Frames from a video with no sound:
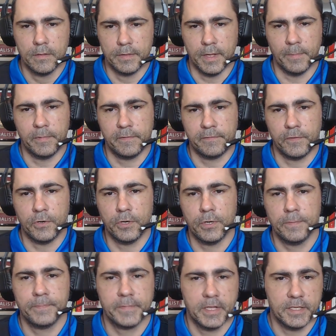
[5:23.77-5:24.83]
Number
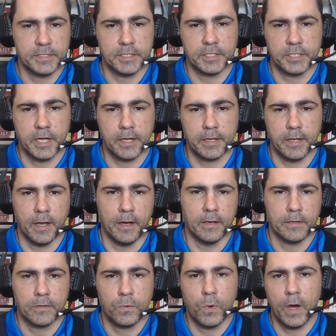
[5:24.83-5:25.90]
4 is a checkout.
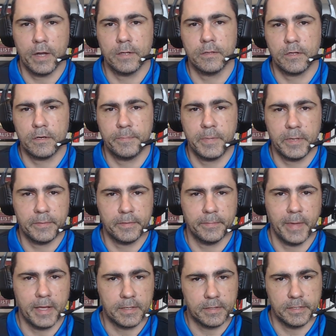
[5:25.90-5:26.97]
Quite a lot of people
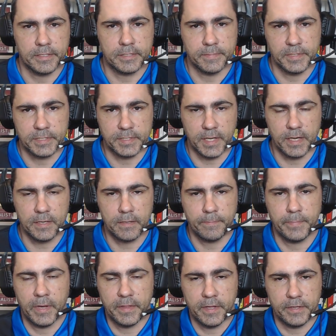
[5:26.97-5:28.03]
make this
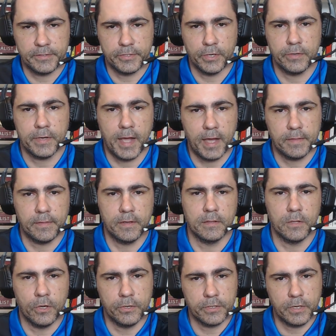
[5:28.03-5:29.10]
mistake, but they don't add their
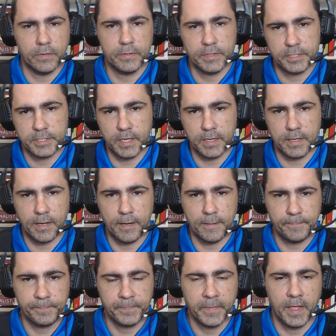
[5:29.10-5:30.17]
logo in the
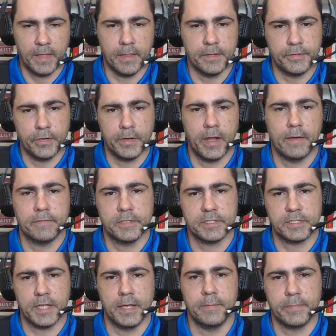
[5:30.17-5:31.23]
checkout, and they don't have the
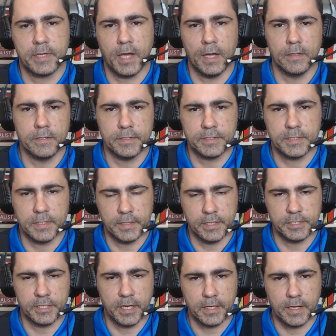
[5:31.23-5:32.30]
same colors in
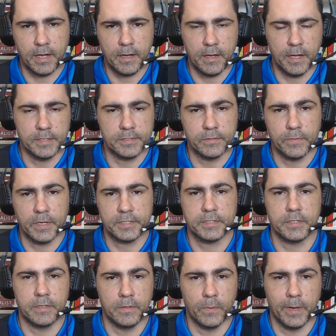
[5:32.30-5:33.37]
their checkout as the
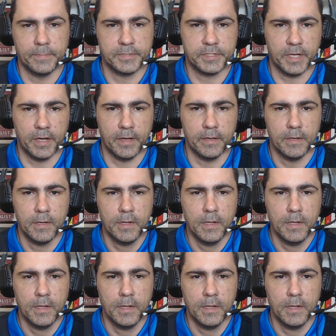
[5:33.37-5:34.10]
rest of your website.